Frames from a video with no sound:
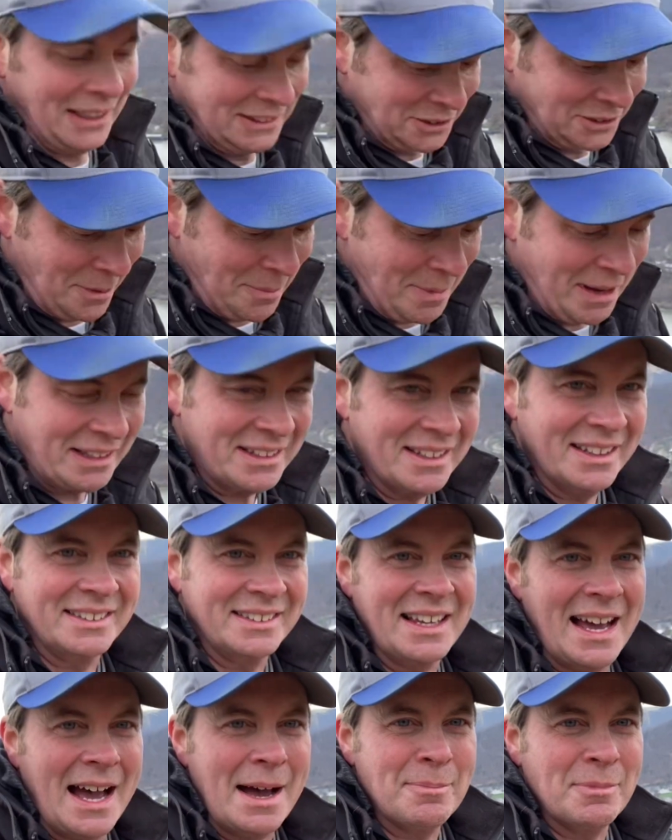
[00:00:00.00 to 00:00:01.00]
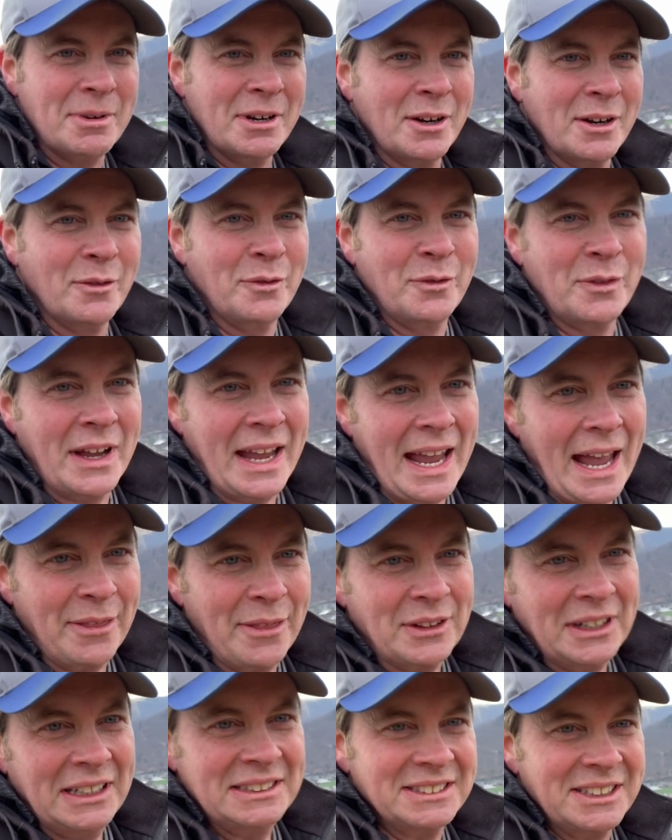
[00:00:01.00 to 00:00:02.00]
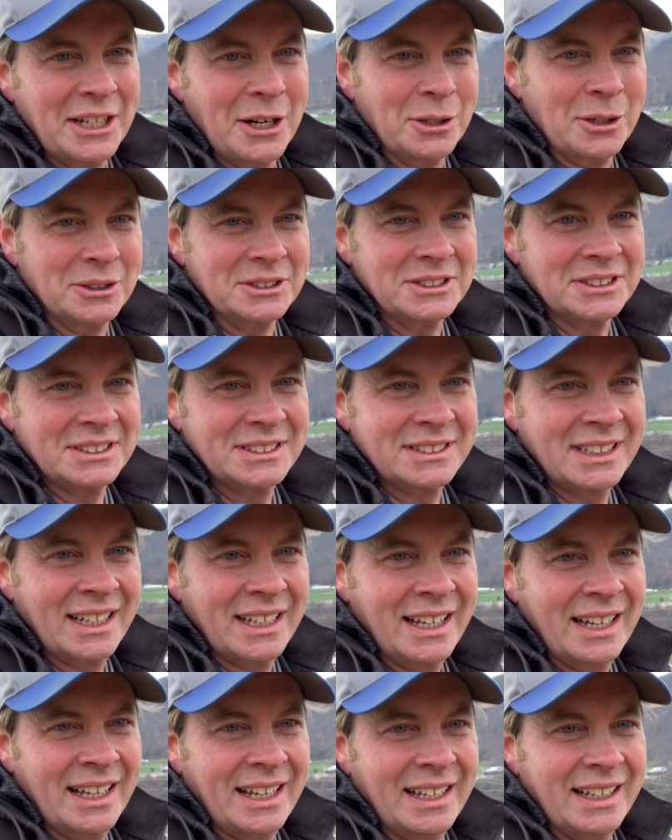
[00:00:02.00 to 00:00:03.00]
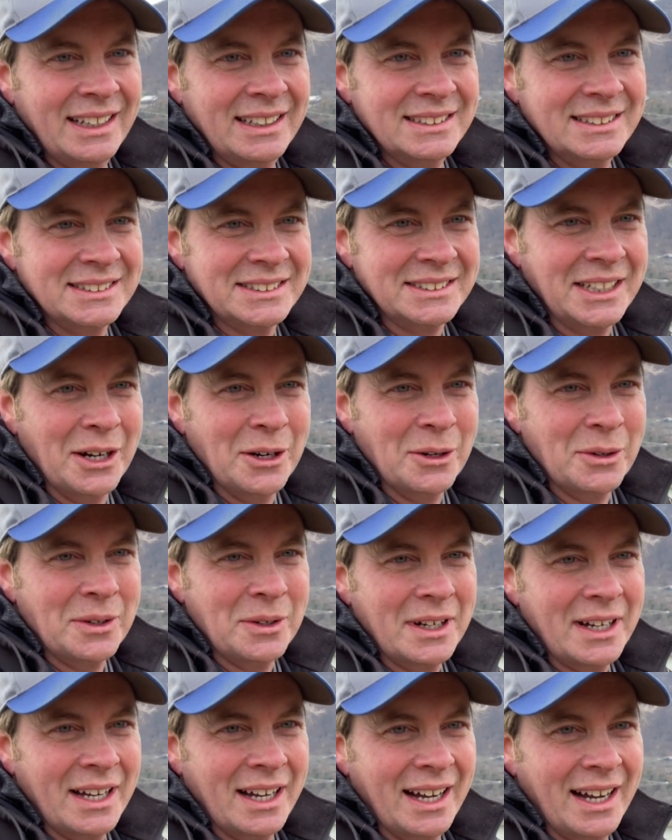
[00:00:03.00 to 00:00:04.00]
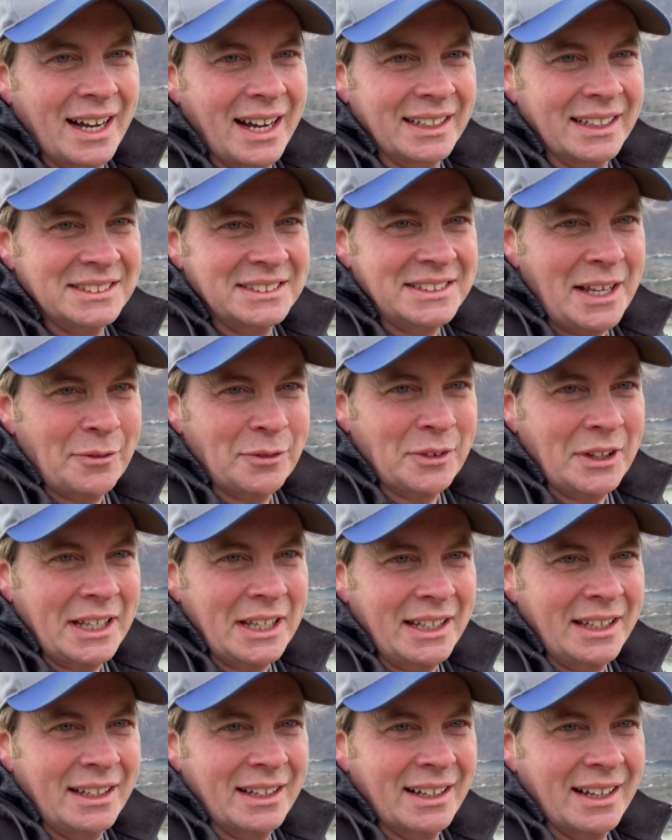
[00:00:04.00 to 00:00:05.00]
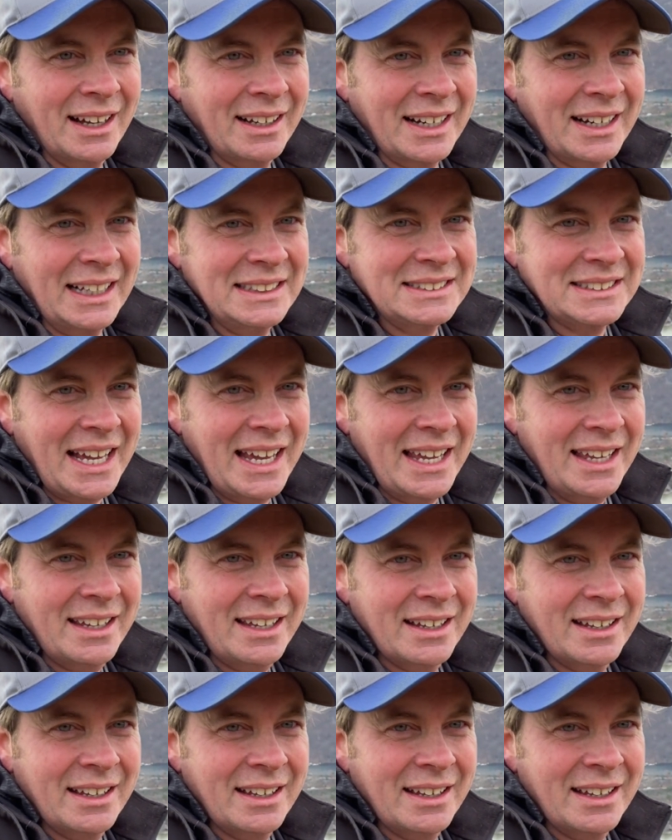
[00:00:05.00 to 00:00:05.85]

So I made to the top of Anthony's Nose. So it's definitely a nice hike.